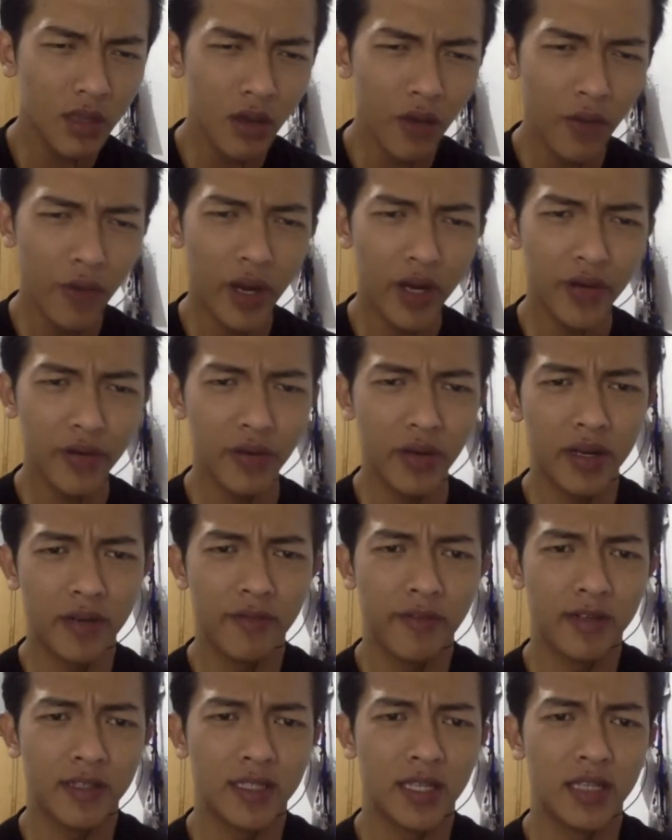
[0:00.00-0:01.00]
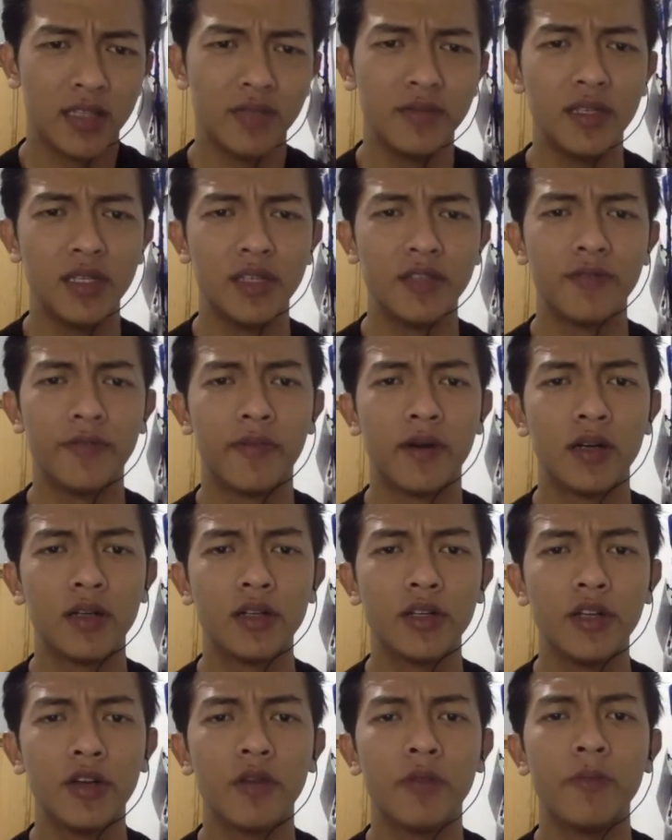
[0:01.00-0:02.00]
Where your advertising is part
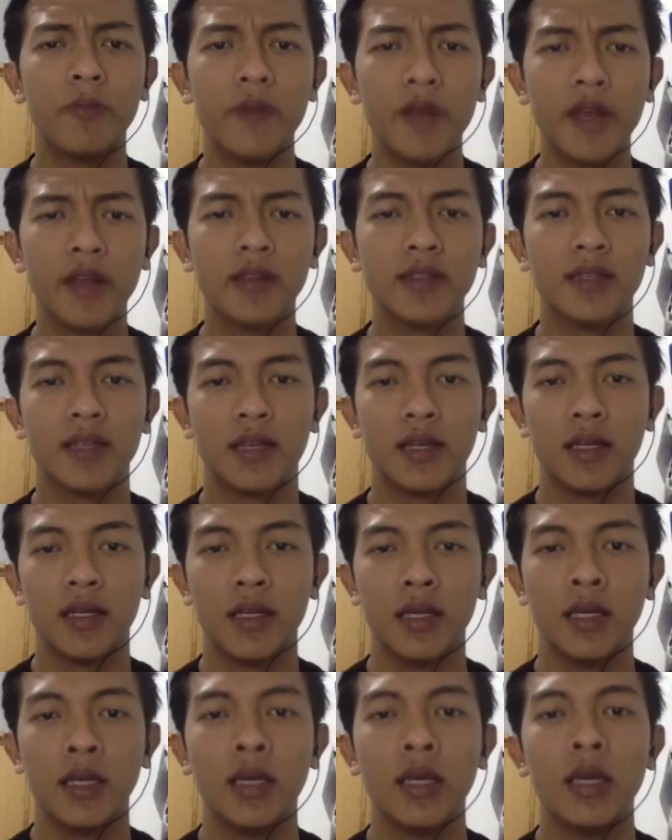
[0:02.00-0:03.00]
of your brand strategy.